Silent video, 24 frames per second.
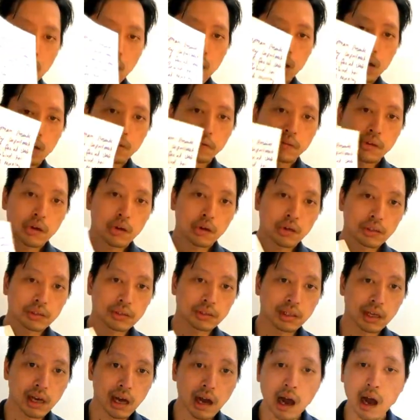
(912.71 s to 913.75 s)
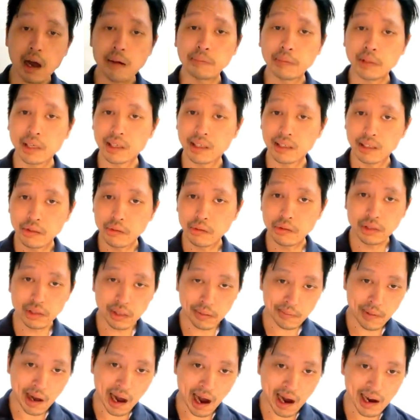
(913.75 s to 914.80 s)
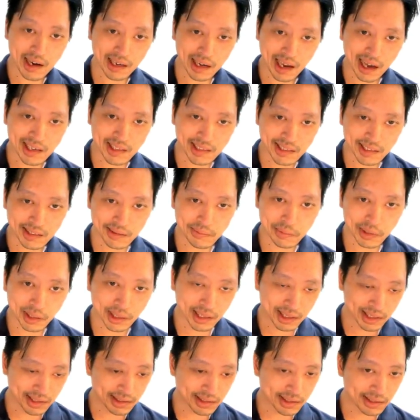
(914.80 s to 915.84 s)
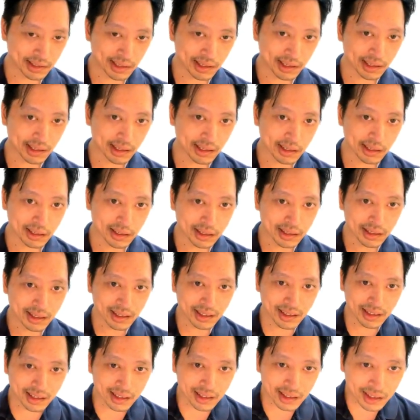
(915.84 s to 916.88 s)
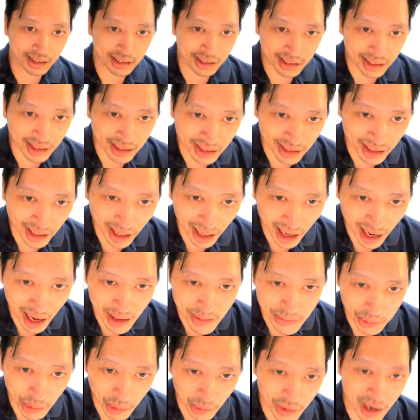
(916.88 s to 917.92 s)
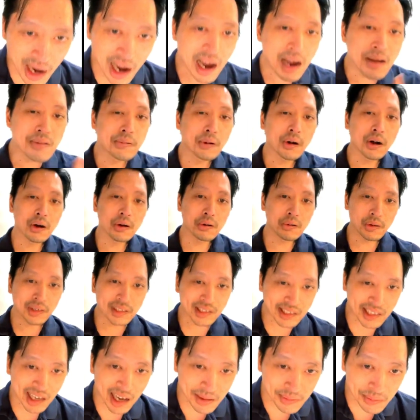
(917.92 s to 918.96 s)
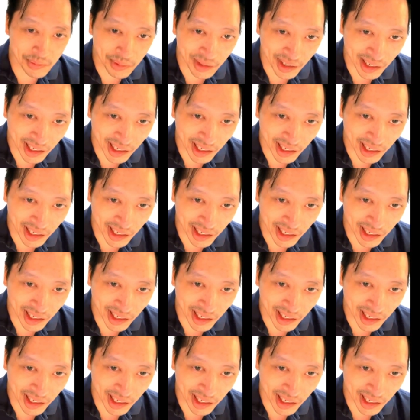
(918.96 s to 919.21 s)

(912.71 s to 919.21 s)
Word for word: and of course, I'm going to do some highlighting because, uh, Hi bro, hey bro, what's up?